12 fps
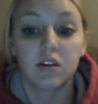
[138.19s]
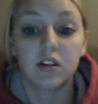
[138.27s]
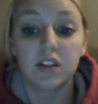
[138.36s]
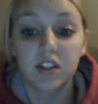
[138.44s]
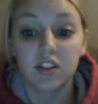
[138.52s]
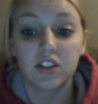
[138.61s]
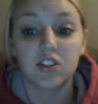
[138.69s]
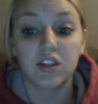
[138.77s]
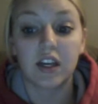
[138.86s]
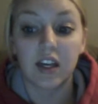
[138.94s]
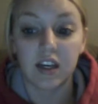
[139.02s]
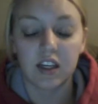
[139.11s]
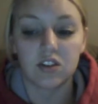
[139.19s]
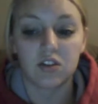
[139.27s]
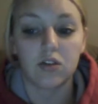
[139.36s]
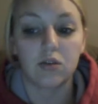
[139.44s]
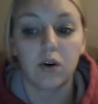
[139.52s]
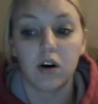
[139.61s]
clearly to kids
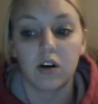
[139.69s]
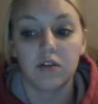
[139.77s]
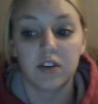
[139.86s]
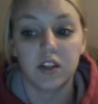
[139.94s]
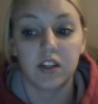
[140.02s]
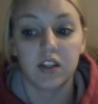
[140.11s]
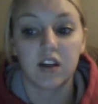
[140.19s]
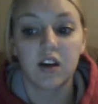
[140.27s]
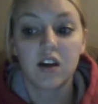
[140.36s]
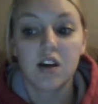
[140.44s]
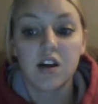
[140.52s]
who are feeling